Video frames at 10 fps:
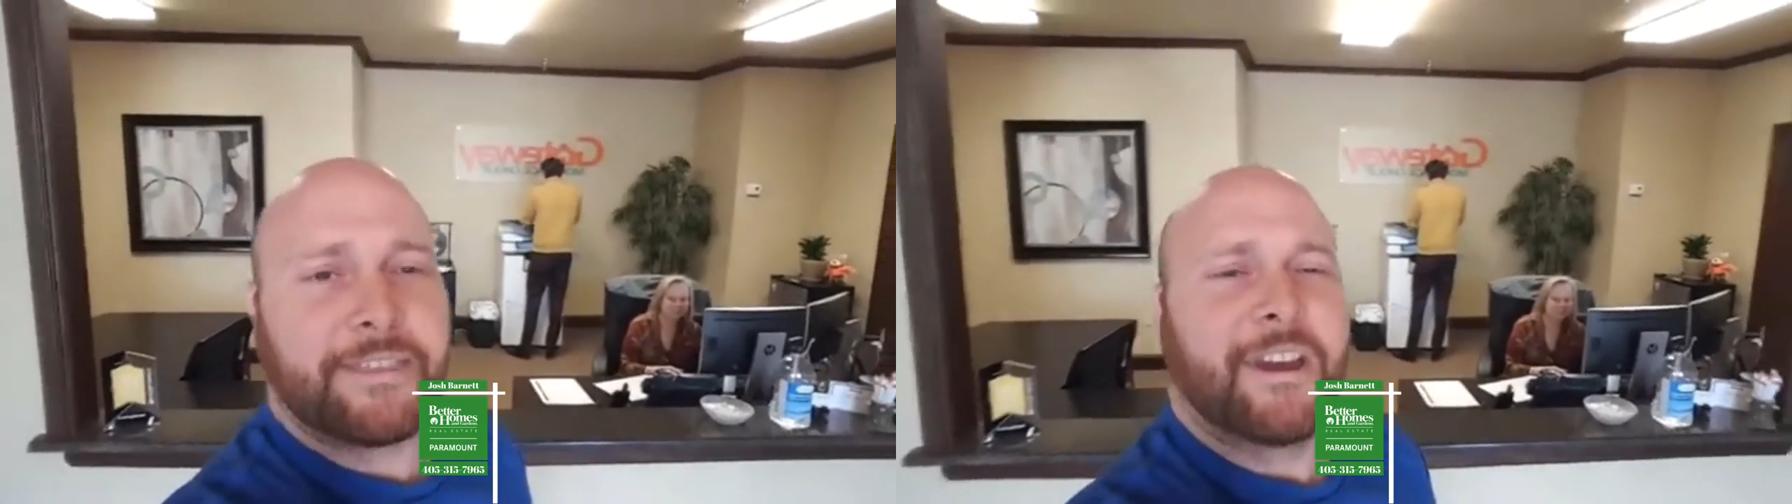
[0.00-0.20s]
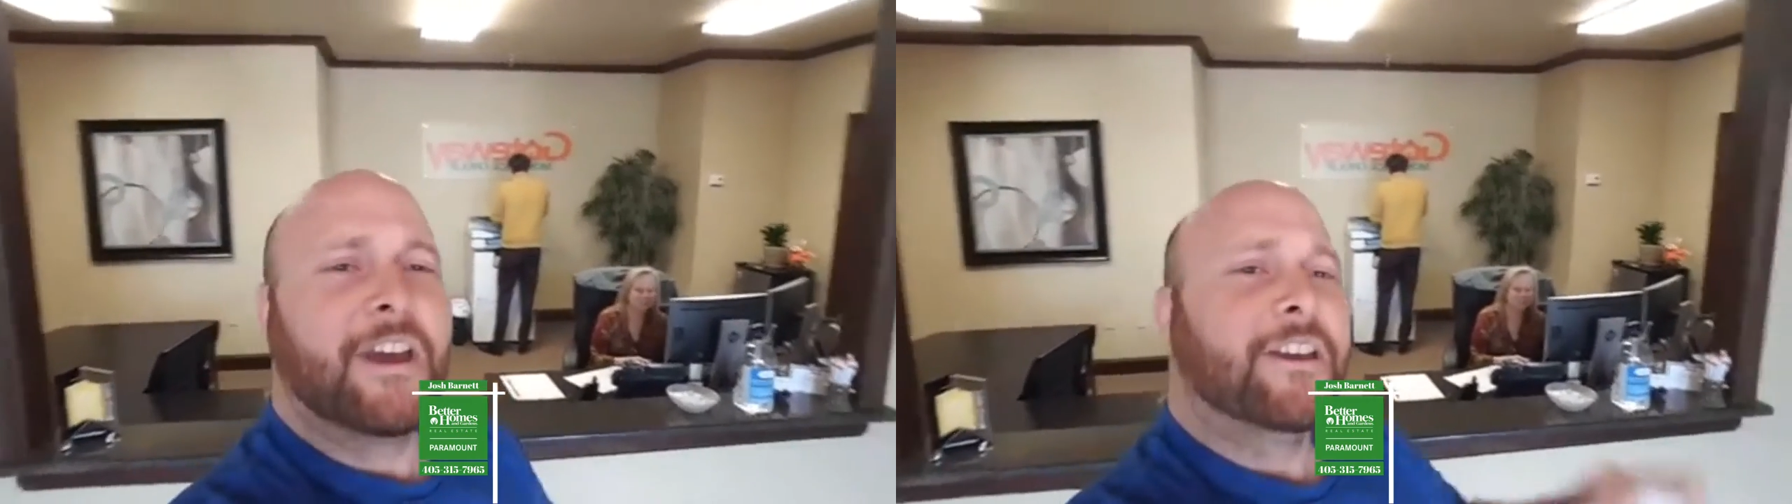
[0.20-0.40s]

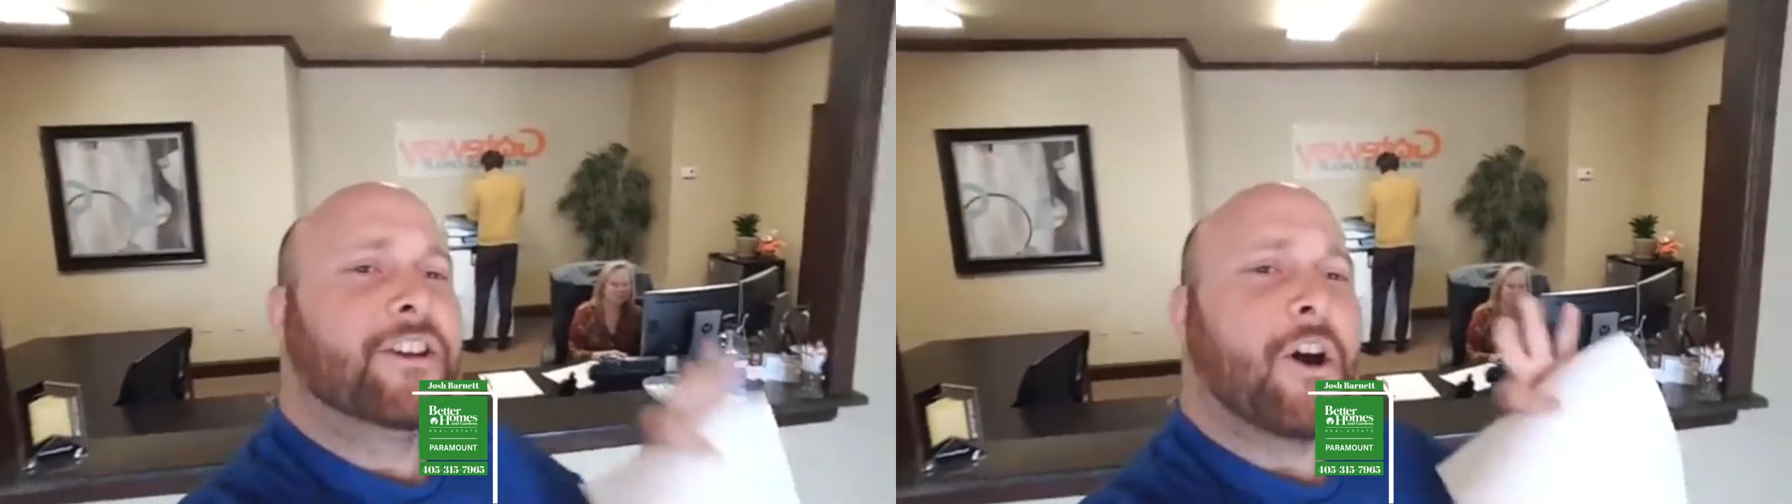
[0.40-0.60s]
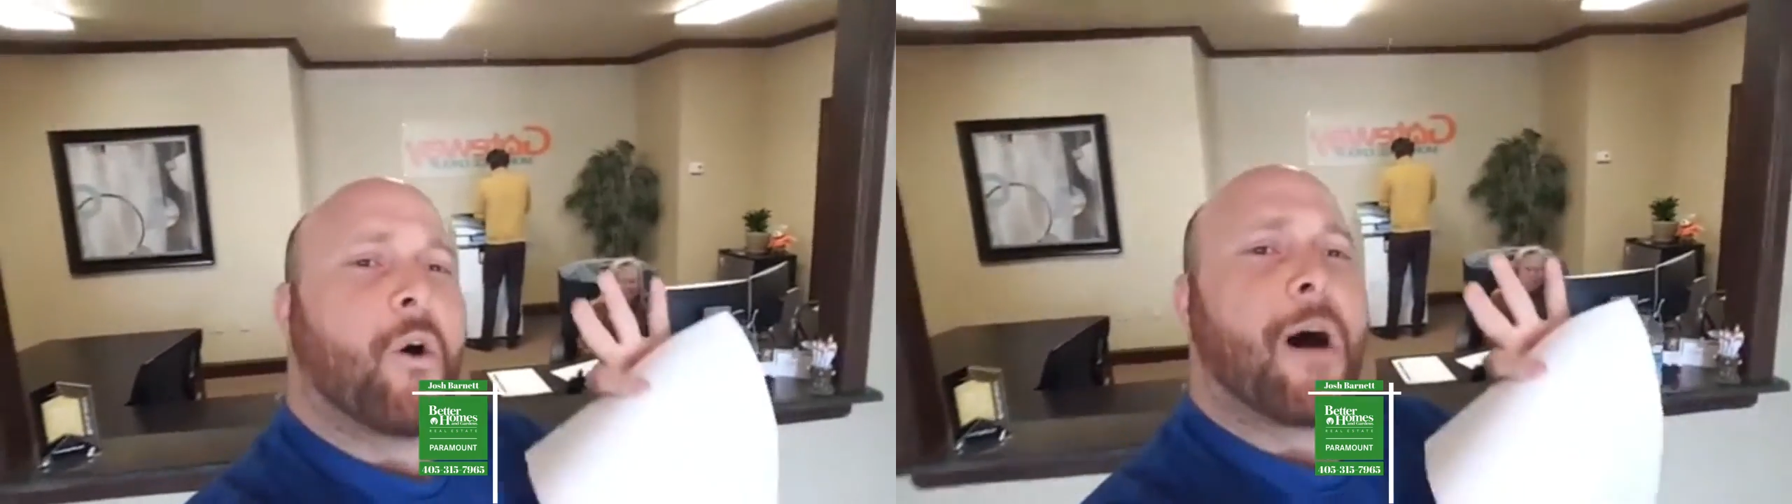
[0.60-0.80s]
with,
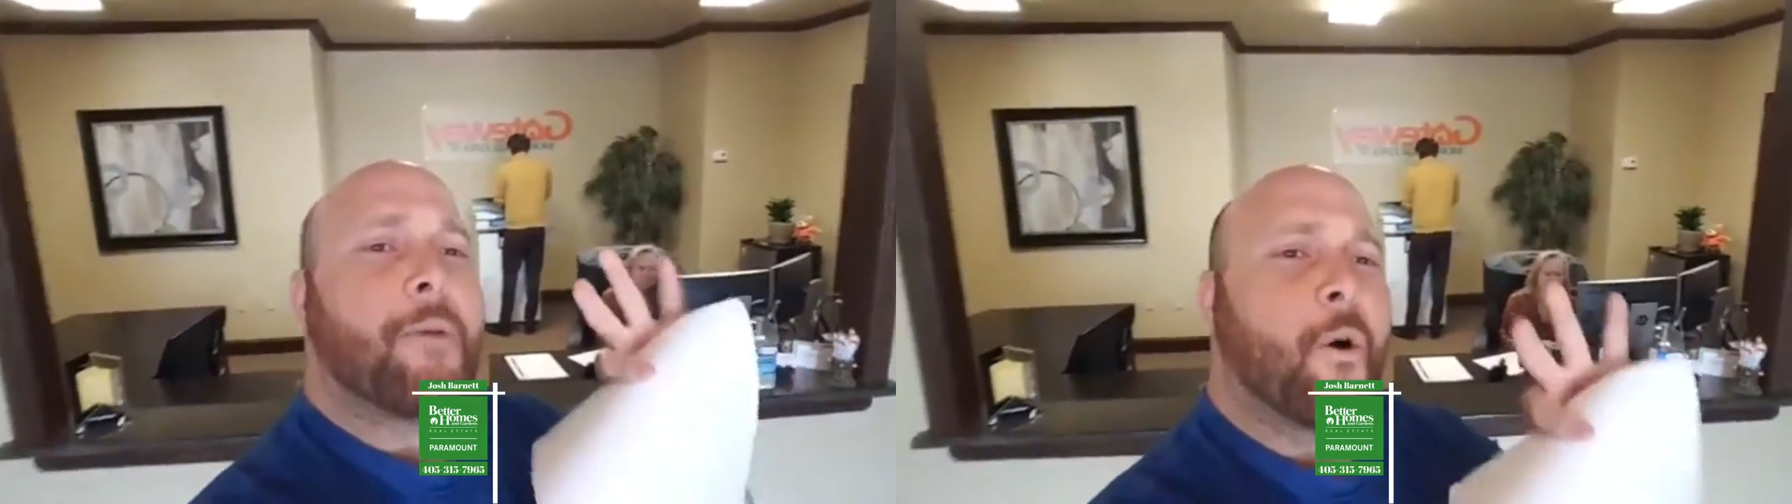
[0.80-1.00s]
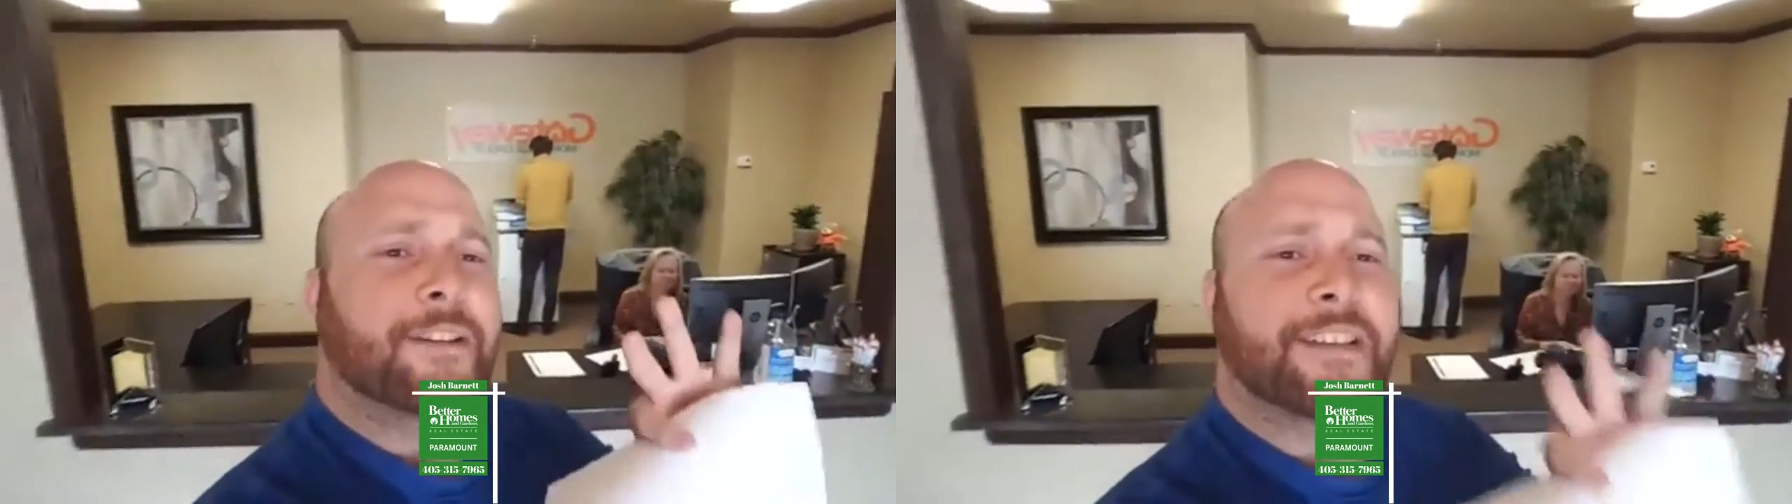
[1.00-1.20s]
you
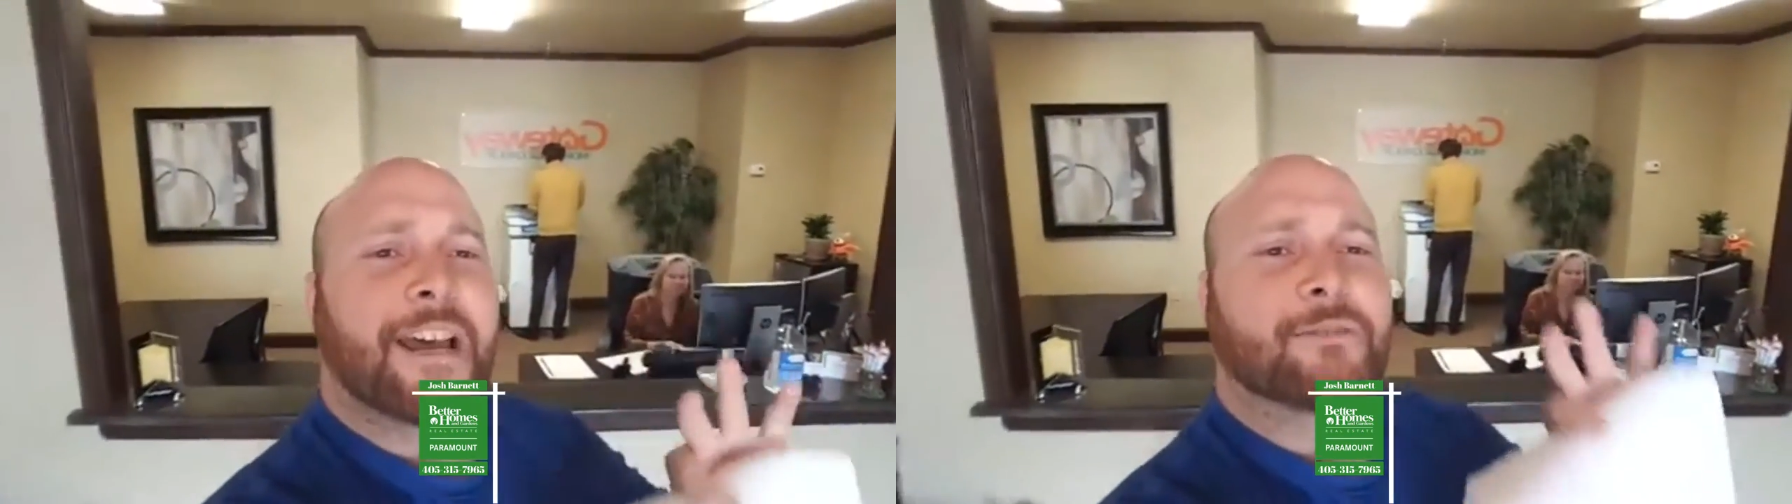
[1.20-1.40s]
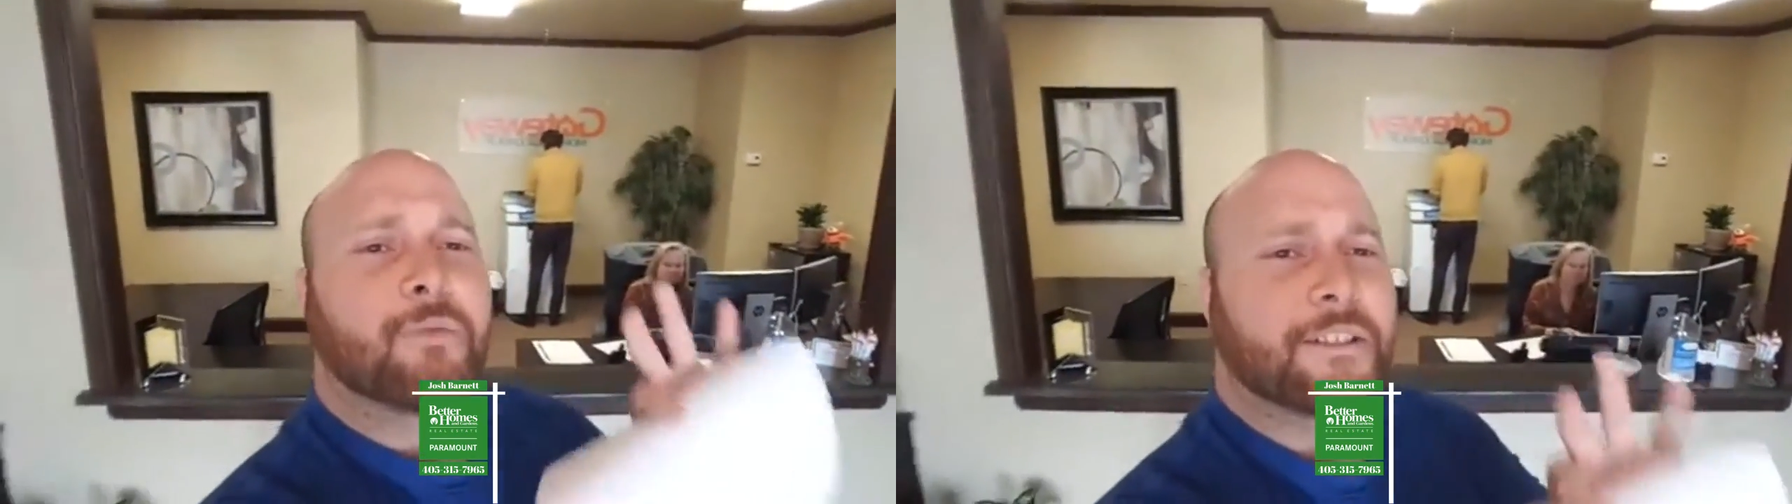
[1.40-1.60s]
know, I'm
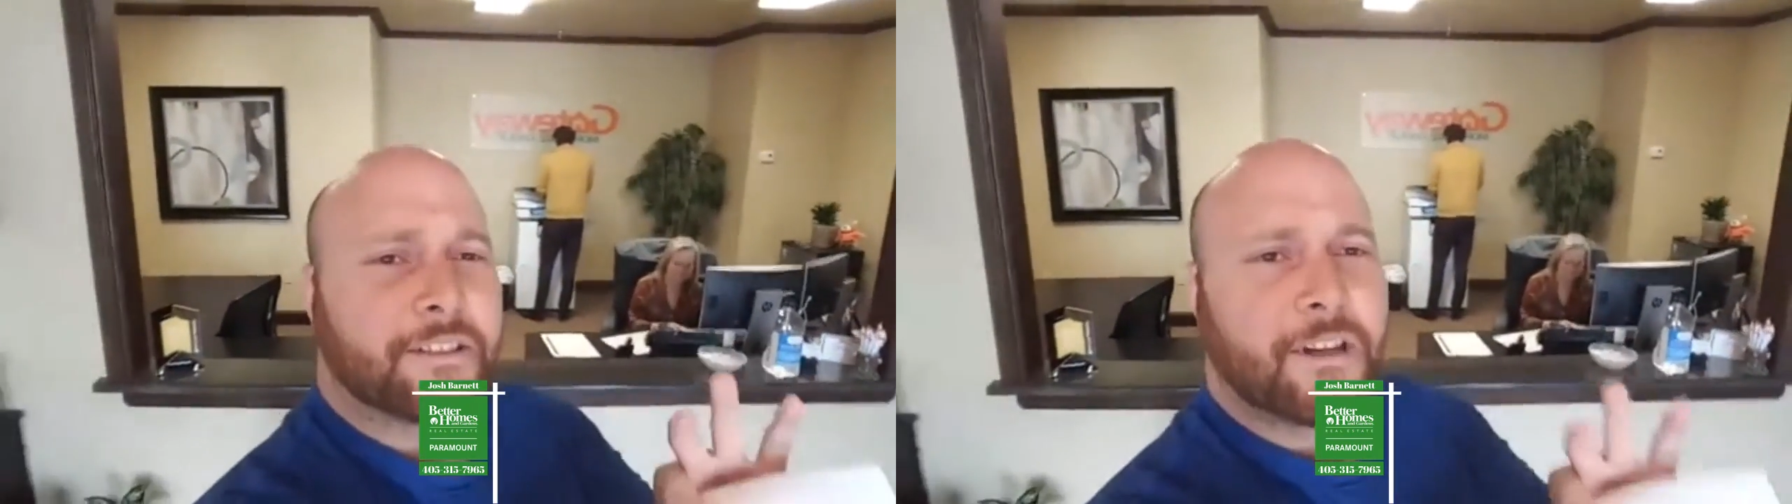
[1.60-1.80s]
always asked,